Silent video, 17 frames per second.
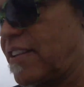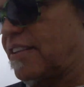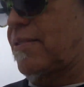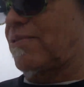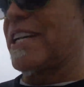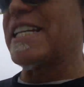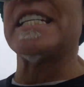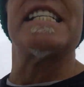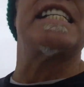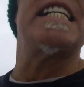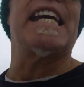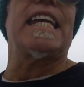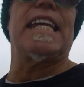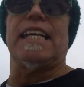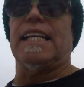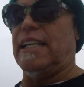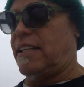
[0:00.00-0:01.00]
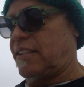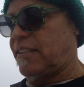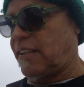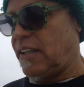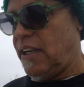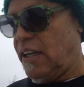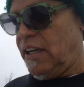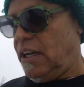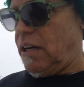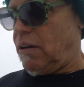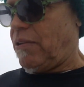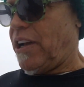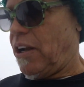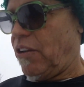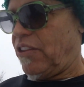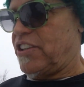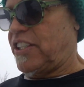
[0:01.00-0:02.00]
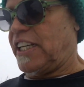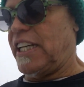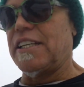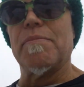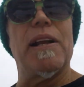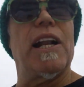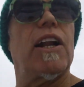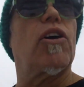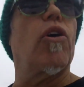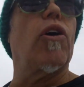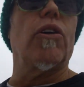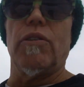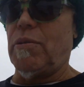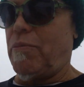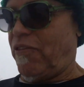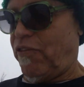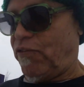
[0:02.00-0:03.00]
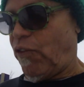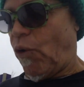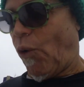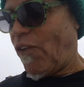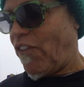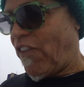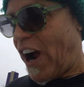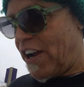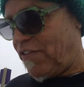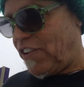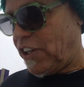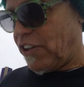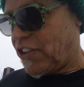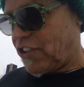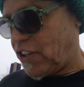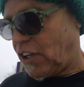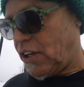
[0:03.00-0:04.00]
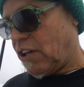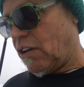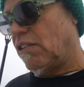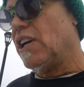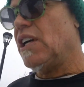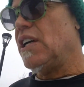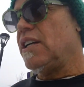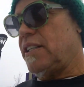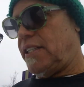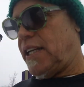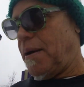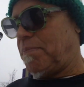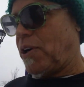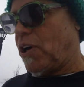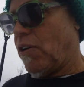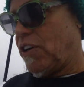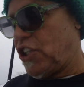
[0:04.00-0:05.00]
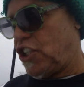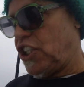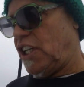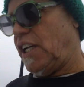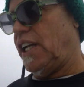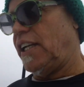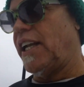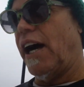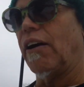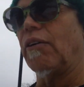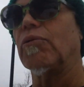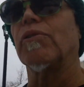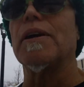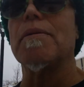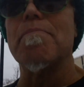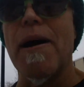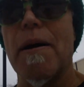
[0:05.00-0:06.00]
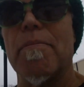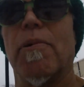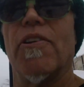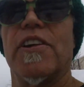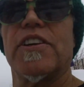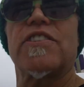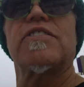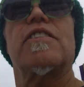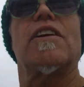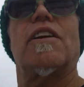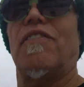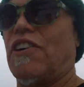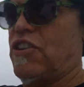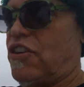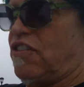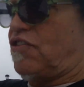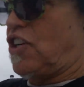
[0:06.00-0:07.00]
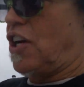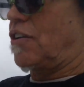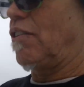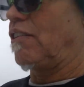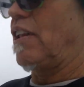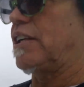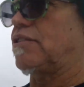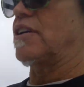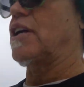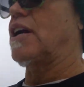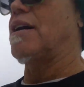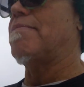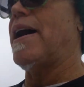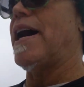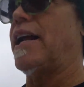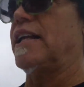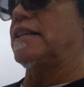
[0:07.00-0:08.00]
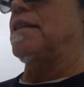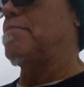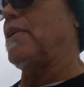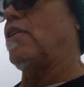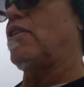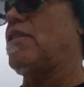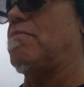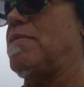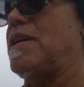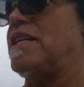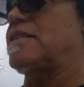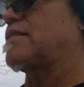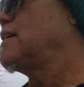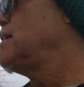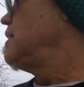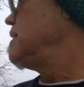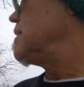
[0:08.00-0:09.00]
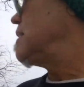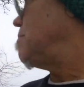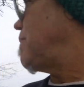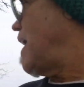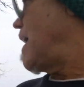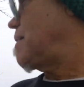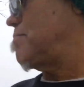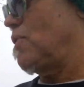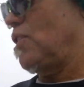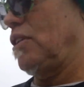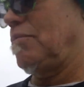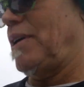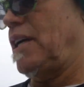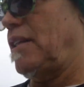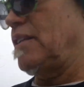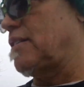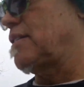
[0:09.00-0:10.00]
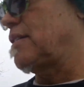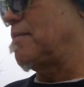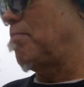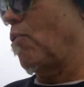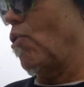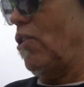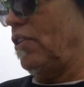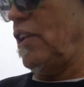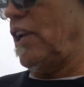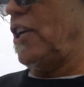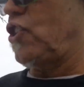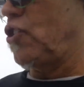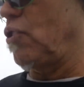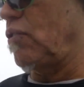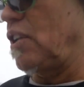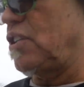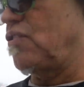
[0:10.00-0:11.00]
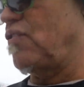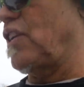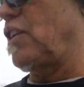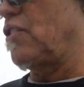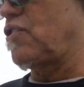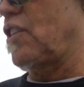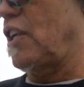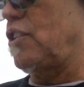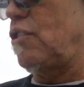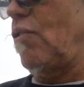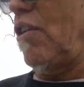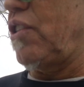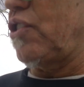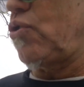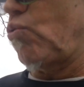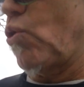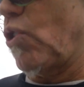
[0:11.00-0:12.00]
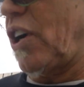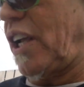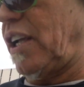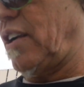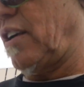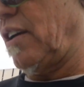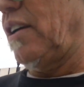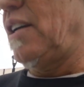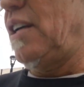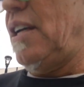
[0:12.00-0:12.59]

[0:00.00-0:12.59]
is ridiculous. Well, you know, this needs to be in the courtroom four or five years ago. TEPCO and G E. Now, remember, this is the University of General Electric I'm at, in the belly of the beast that blackballed me. This is important that I shoot these videos and I do all this work here,